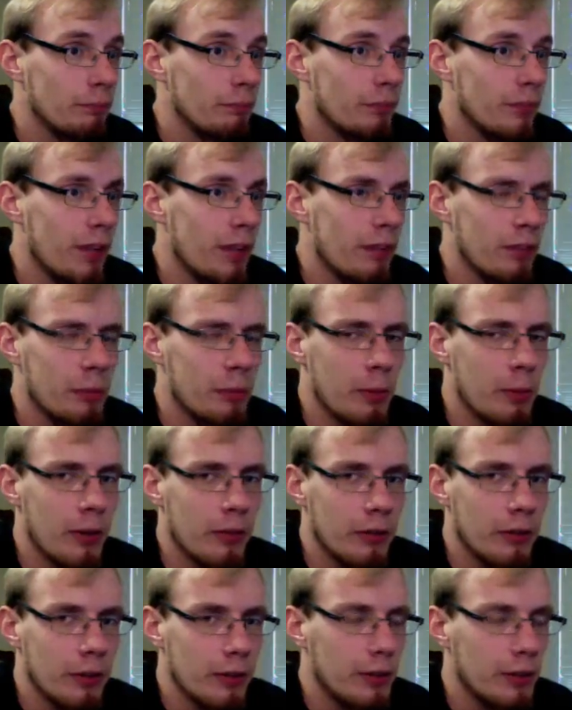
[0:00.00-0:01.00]
Never
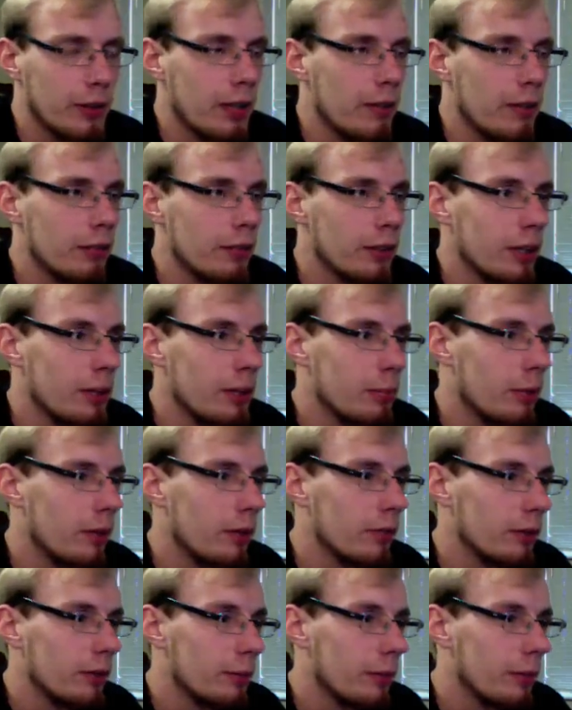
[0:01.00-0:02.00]
perfect. You can never get a
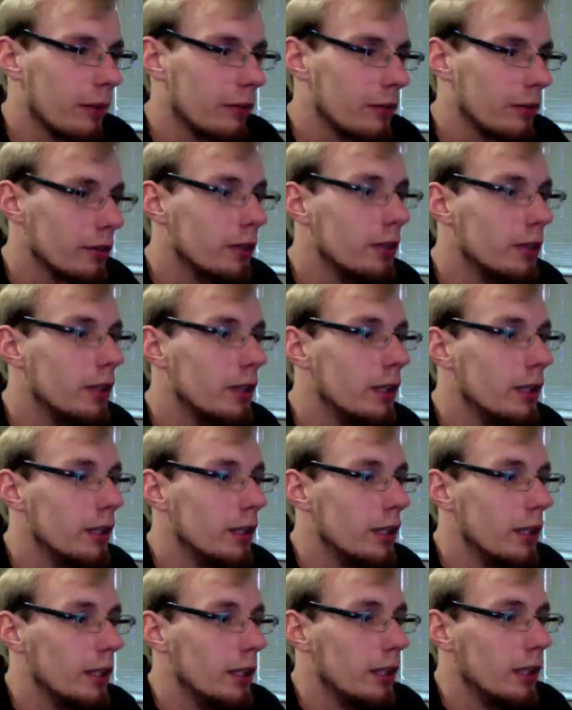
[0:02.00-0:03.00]
perfect bevel.
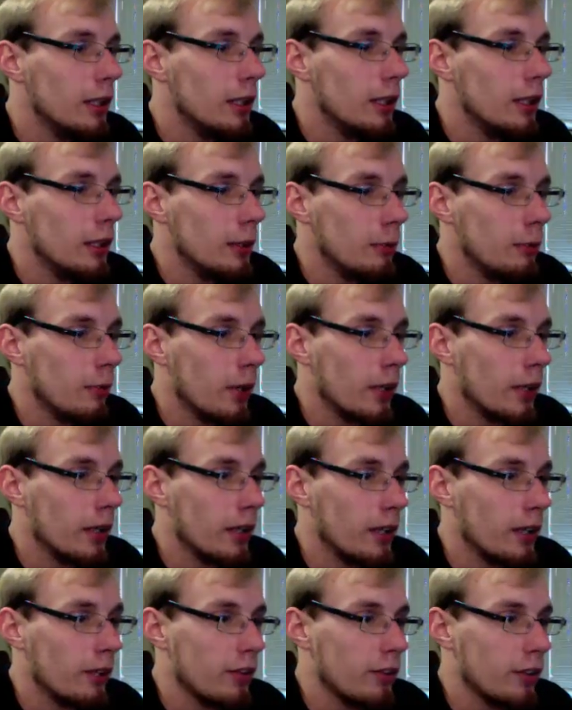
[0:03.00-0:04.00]
But
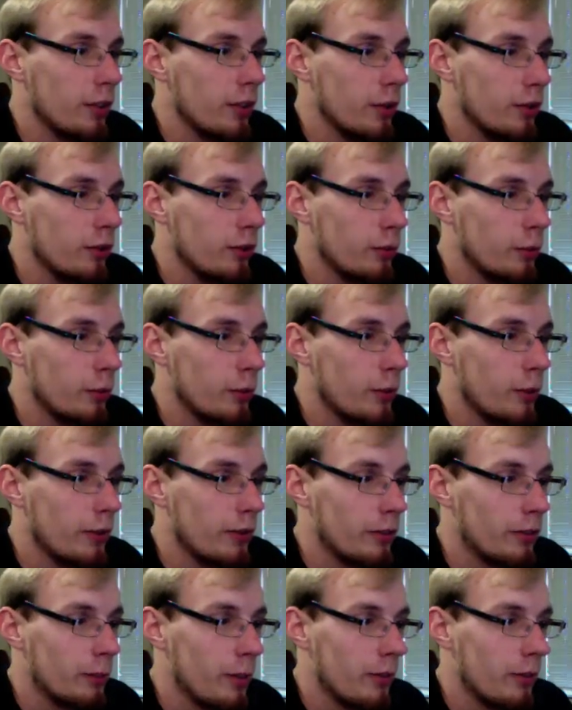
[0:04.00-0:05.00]
as close to a
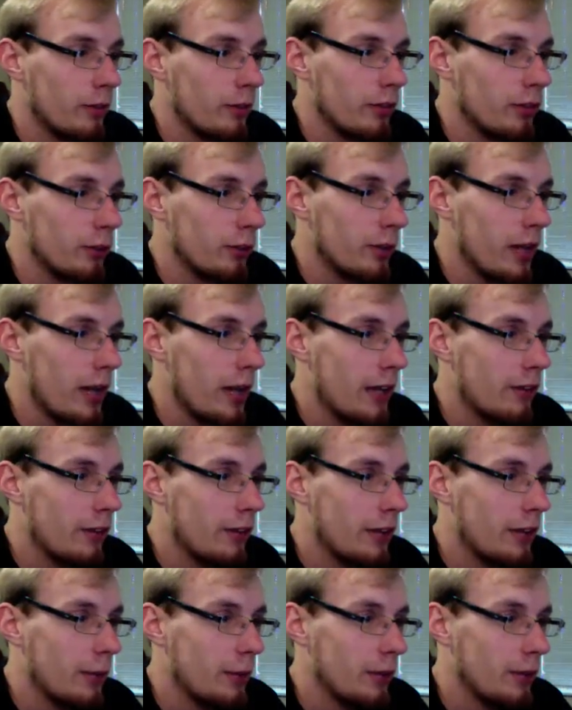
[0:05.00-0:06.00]
perfect bevel as you can
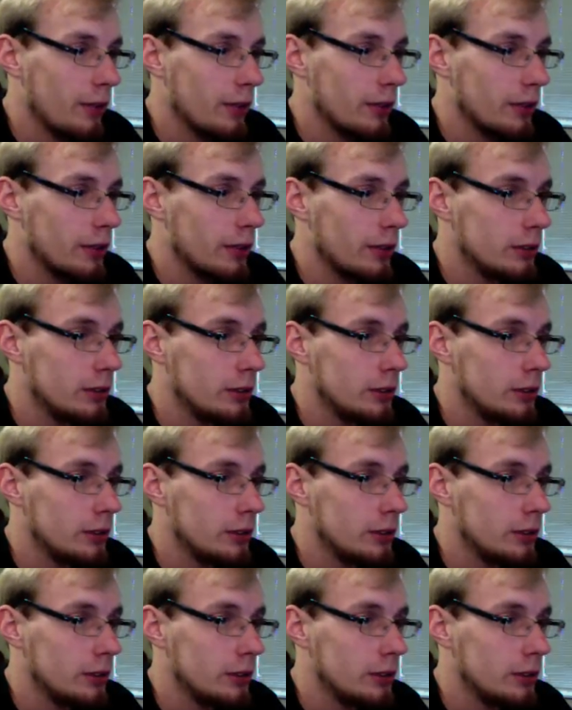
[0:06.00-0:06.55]
around here.